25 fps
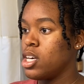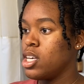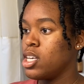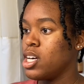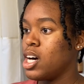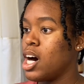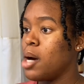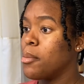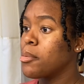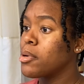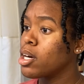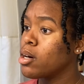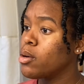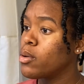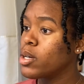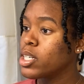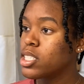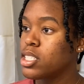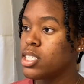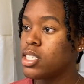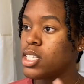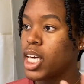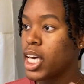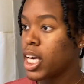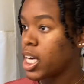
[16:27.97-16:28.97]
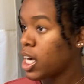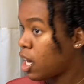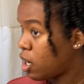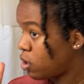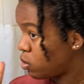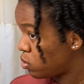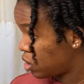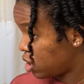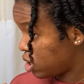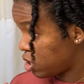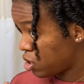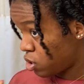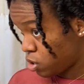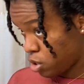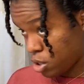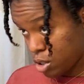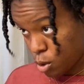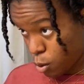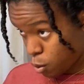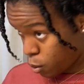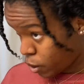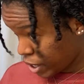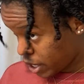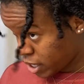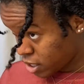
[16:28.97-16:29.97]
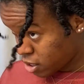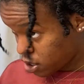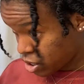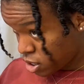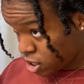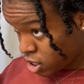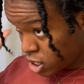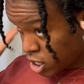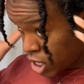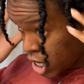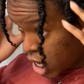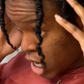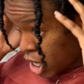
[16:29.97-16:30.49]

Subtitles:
I'm going to take out these twists,